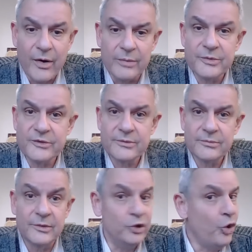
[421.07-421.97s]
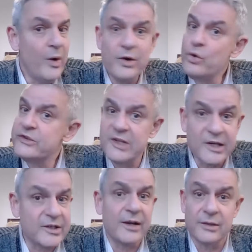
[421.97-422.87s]
Arabs. No one knows the
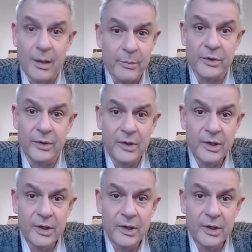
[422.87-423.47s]
exact number.